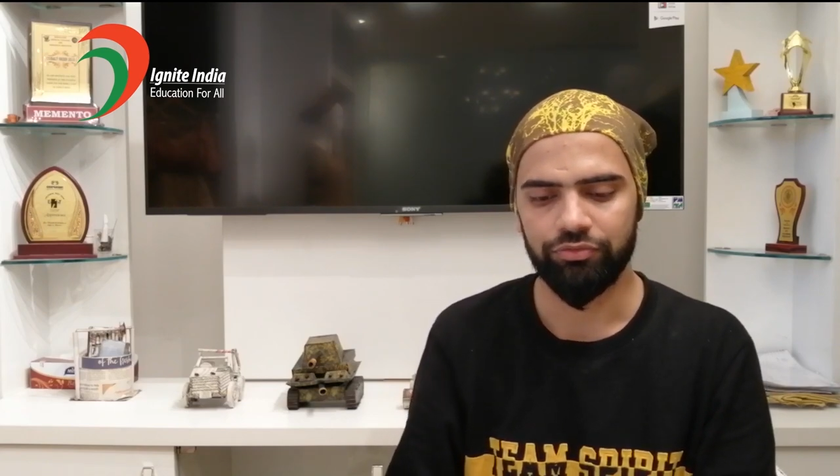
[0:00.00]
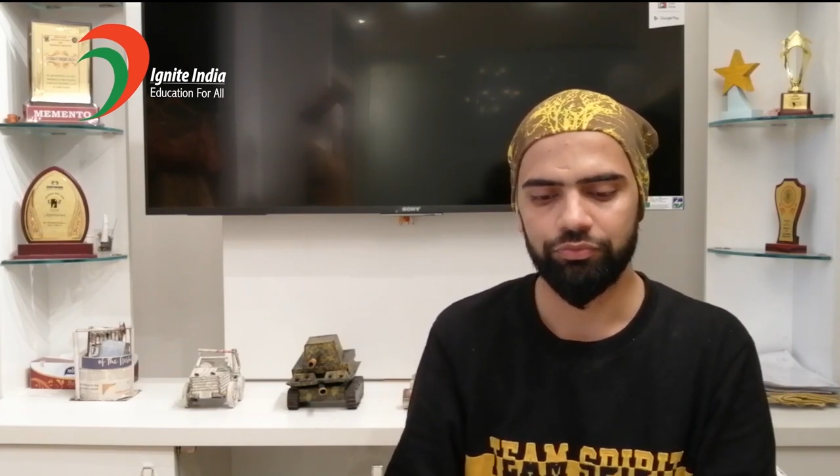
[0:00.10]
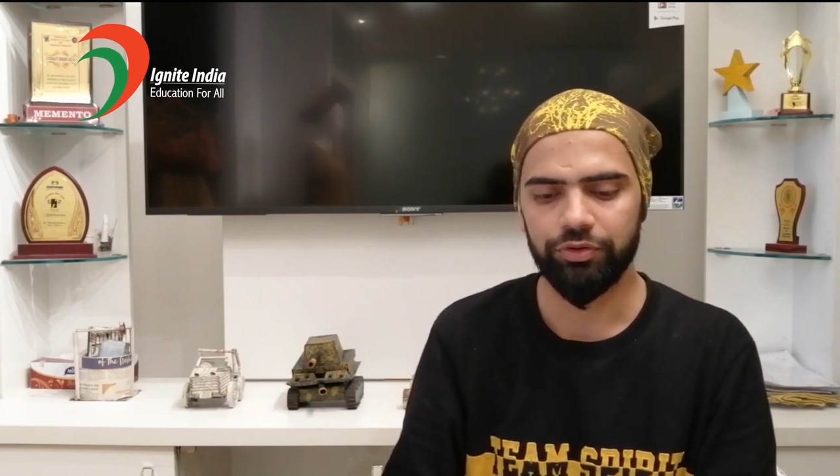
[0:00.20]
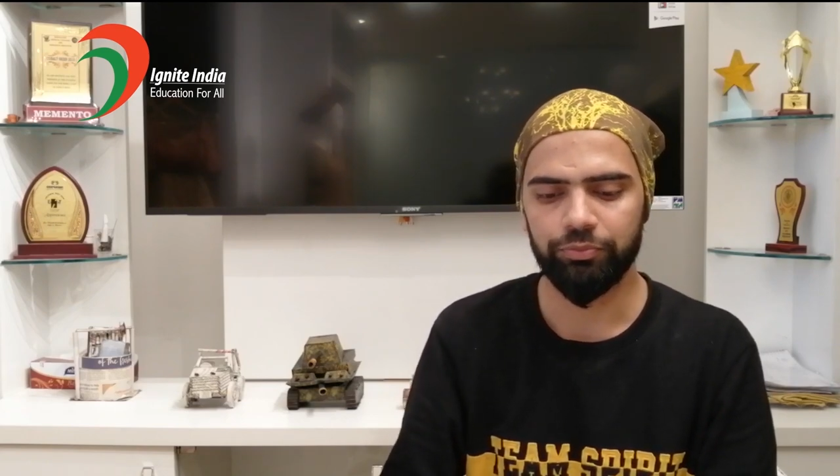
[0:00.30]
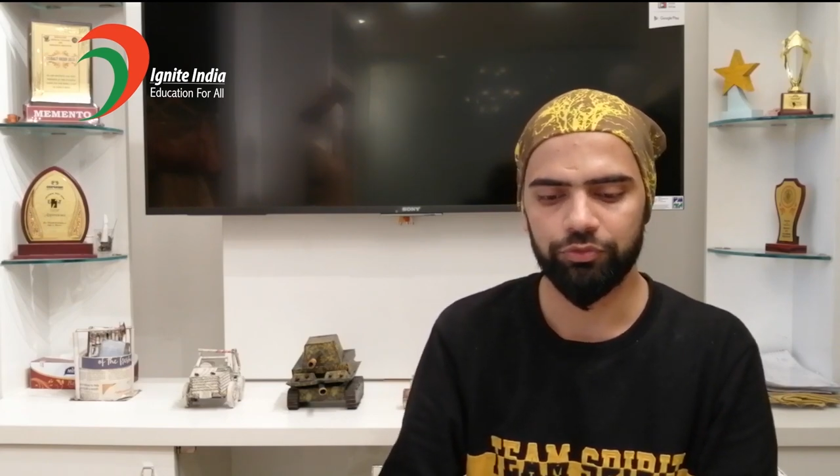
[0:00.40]

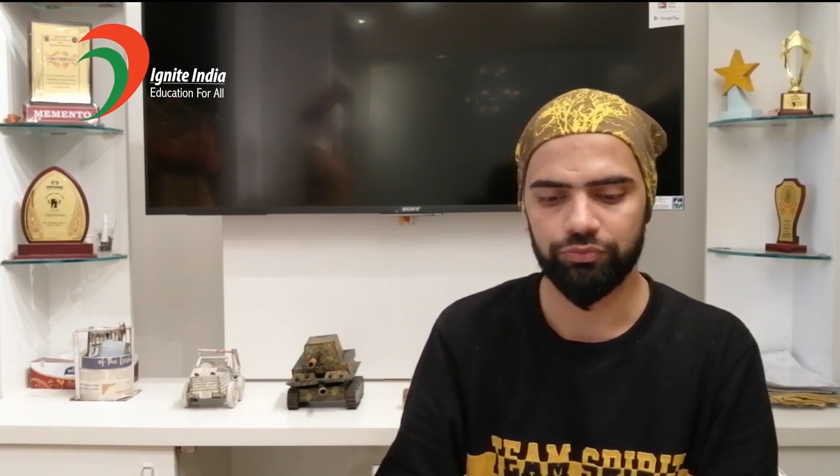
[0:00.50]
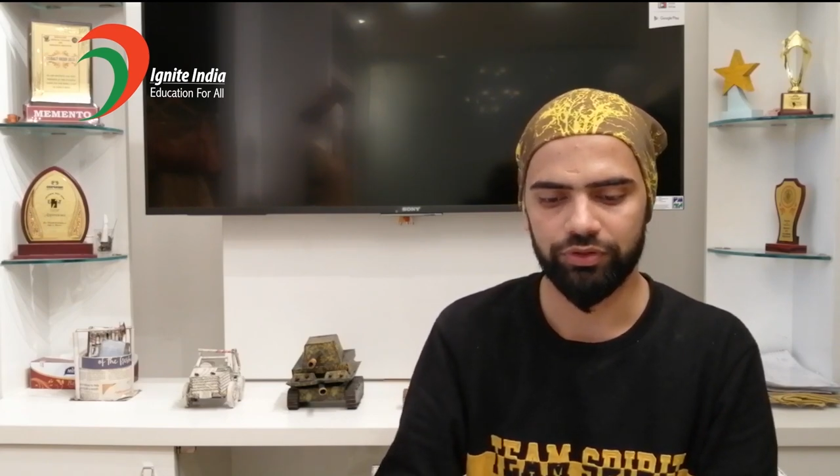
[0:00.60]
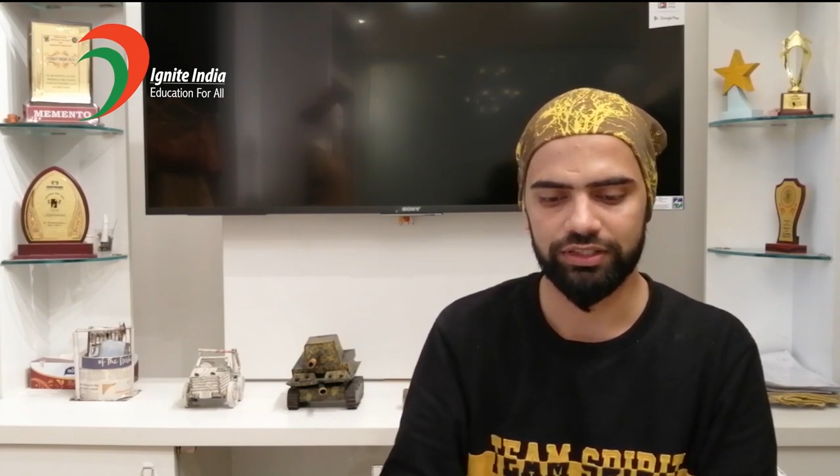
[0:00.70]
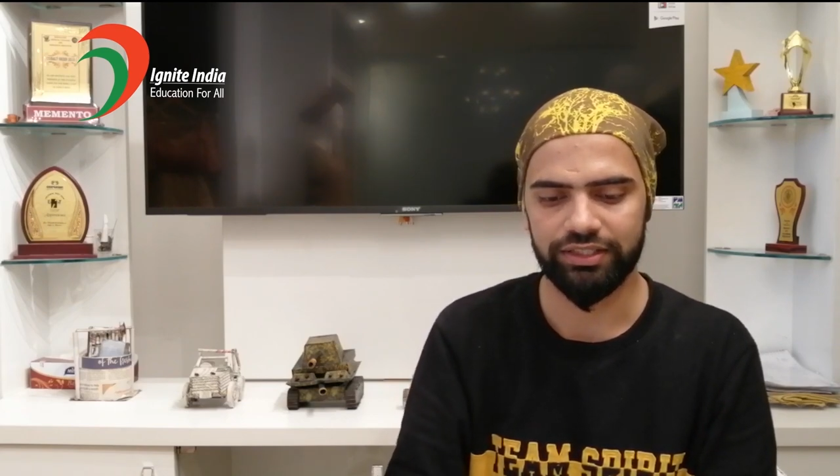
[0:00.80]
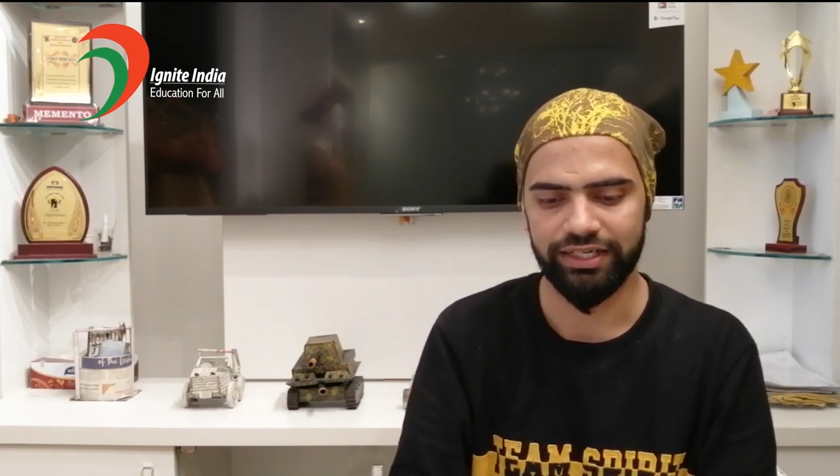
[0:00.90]
If we move
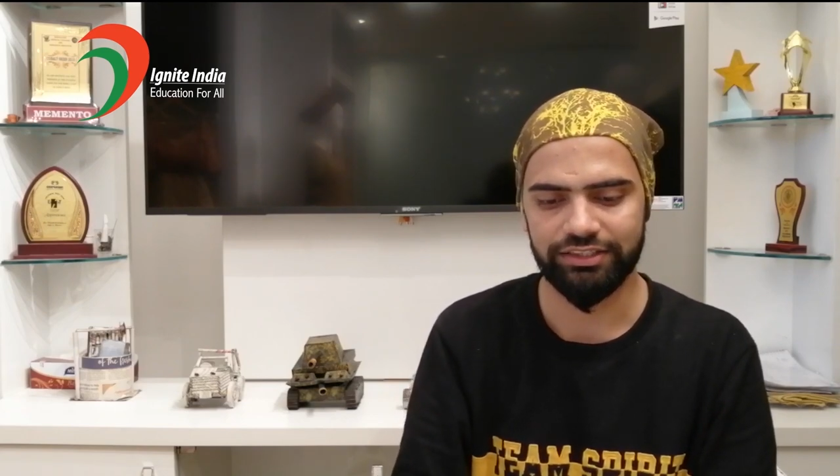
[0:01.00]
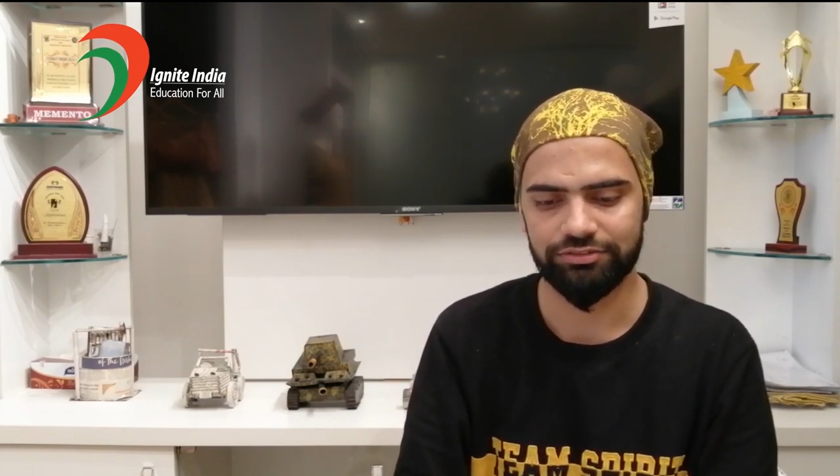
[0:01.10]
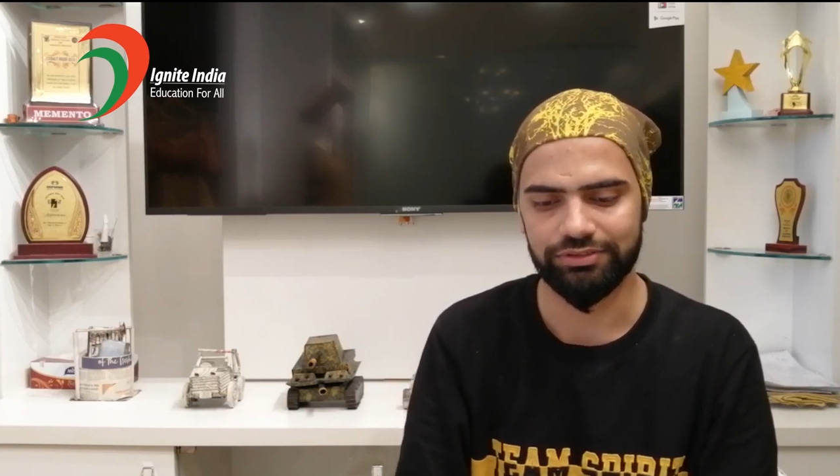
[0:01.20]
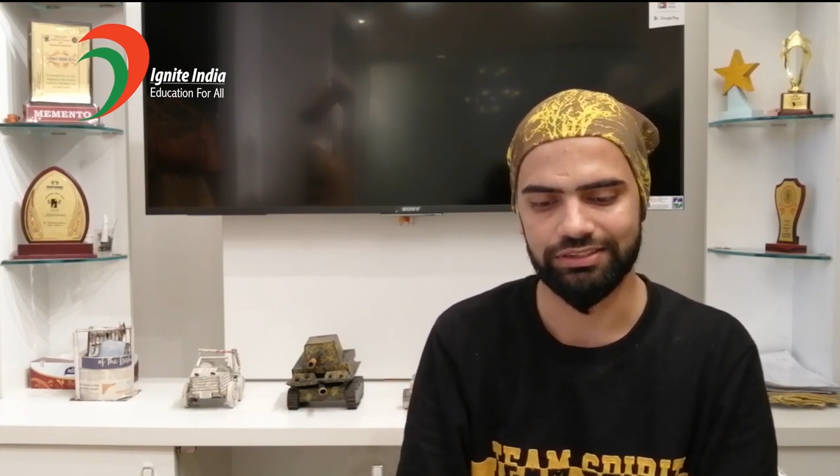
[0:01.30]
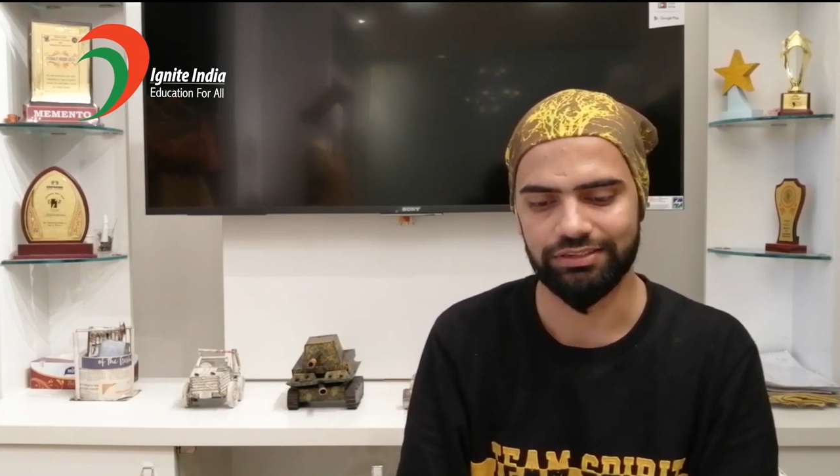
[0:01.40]
for the
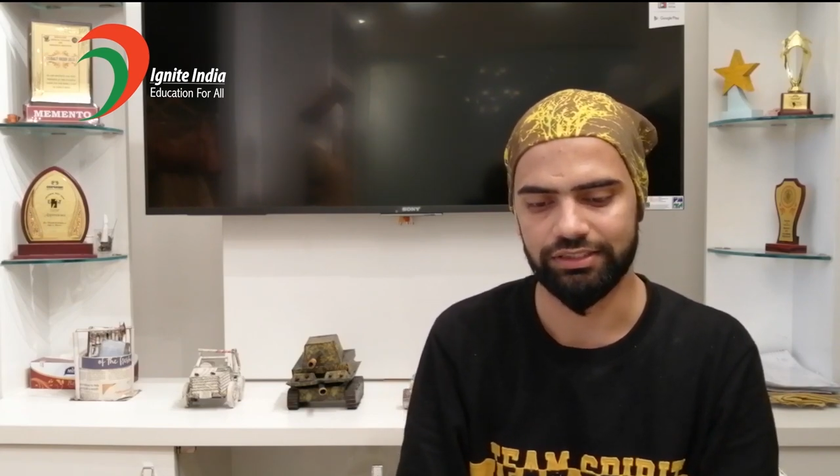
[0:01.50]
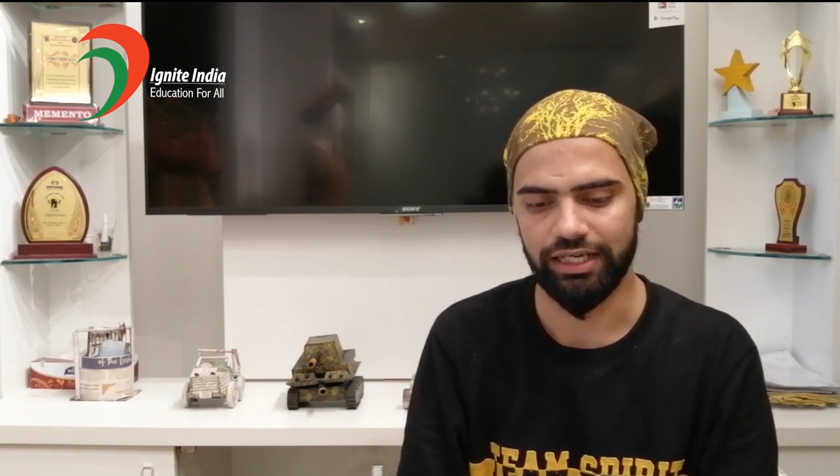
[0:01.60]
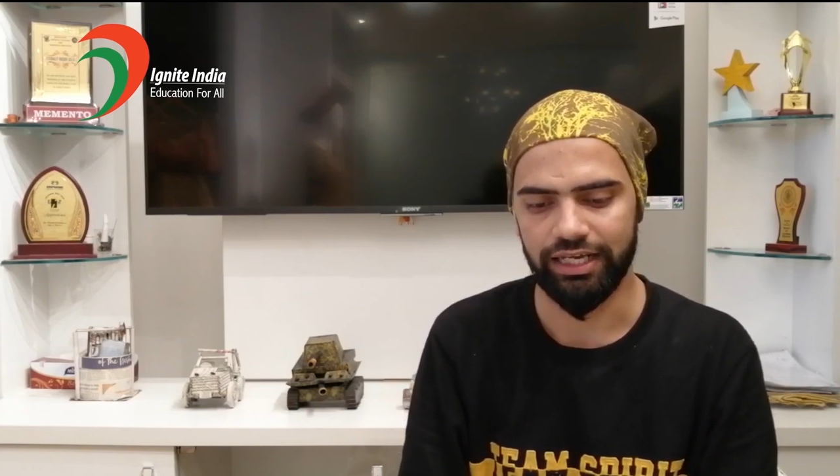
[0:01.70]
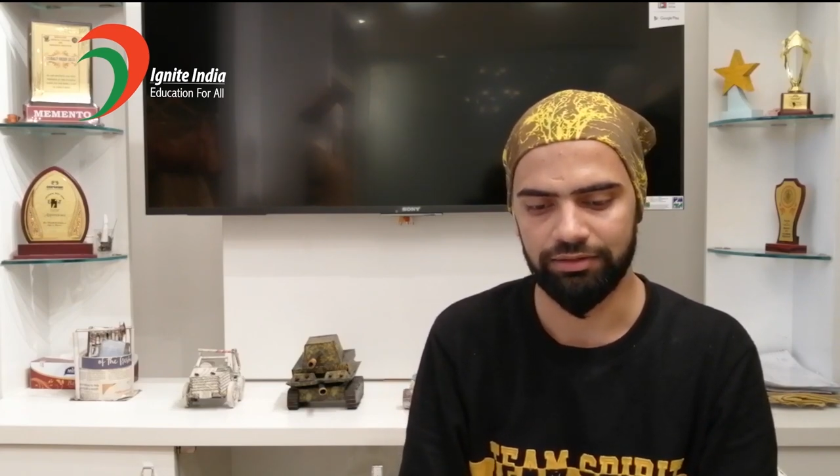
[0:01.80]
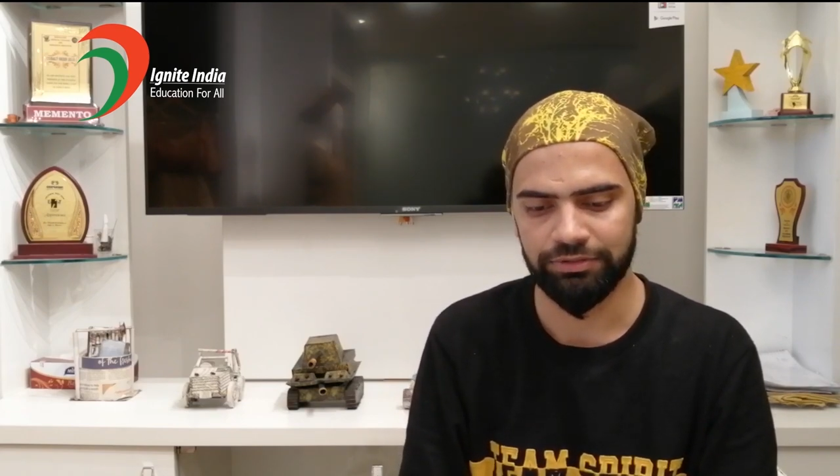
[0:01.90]
next which is
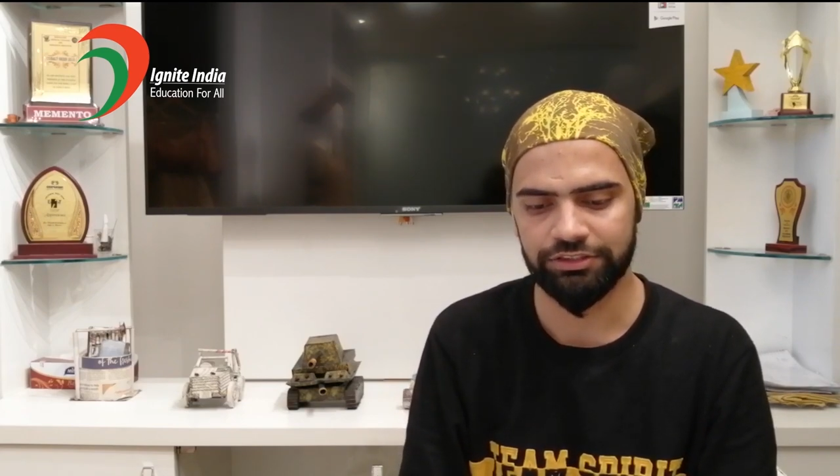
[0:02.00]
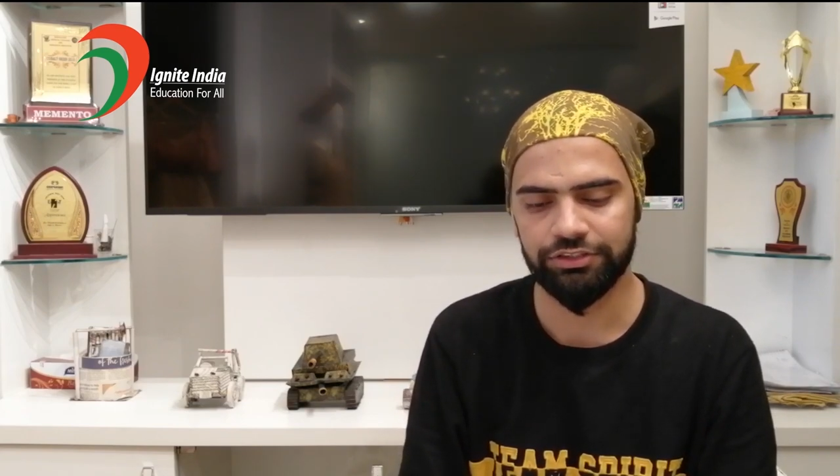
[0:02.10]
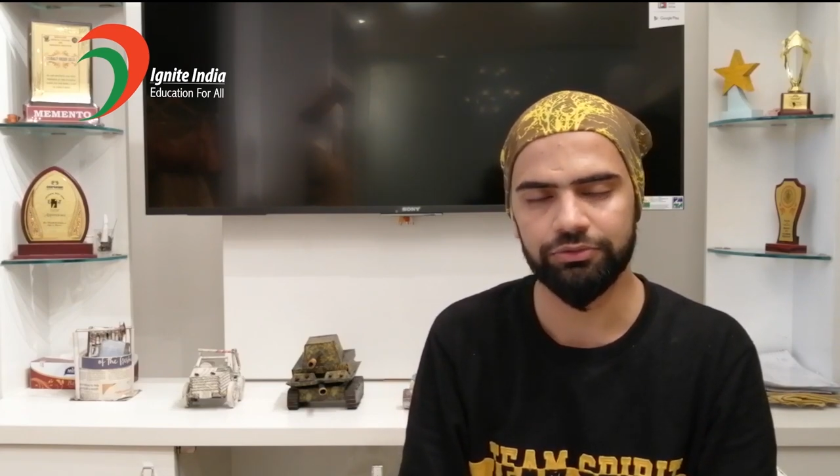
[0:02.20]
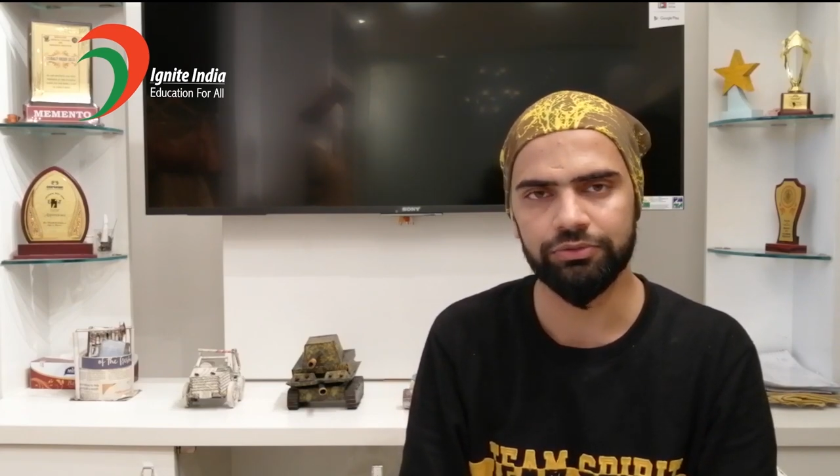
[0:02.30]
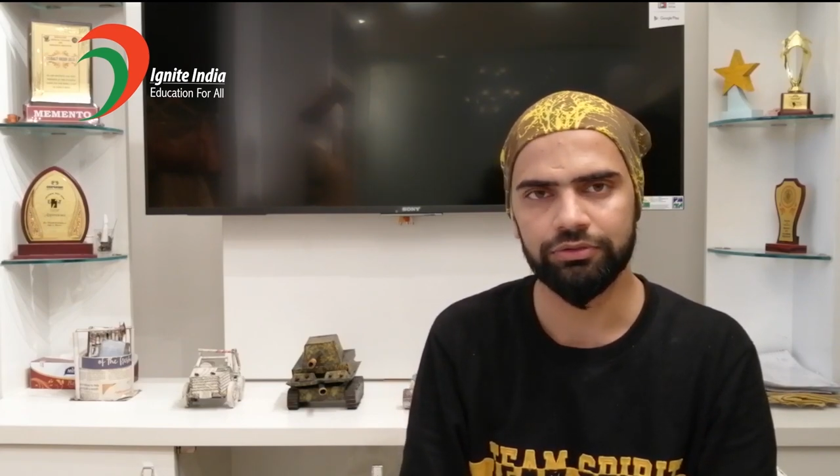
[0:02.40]

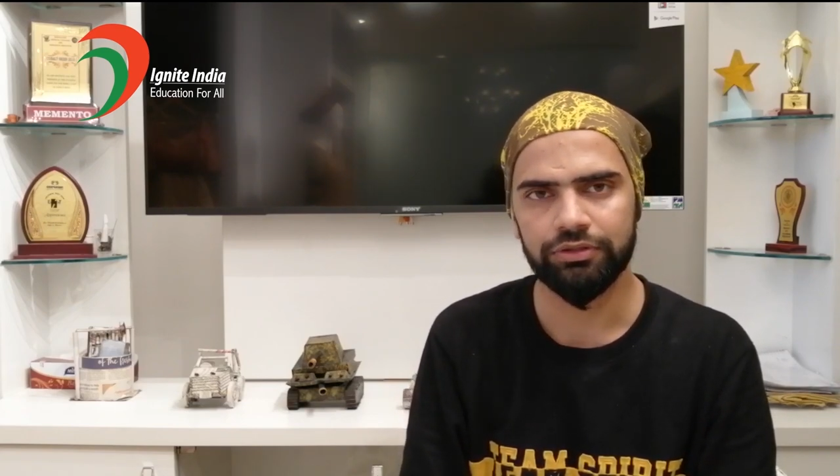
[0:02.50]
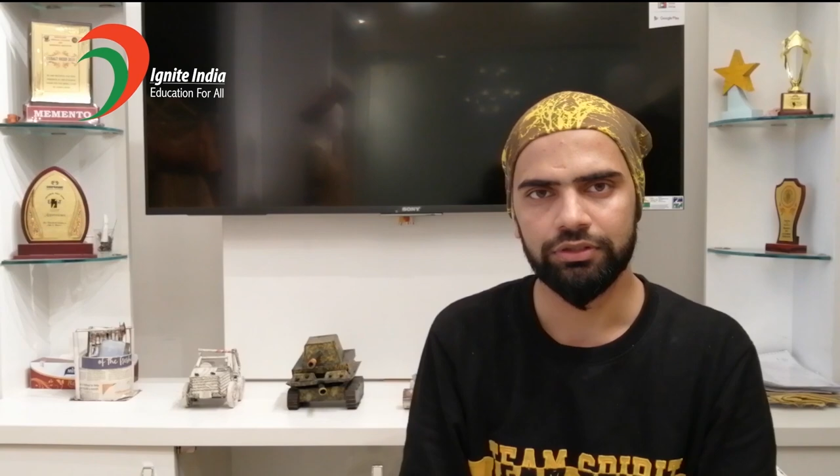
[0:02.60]
MSQ.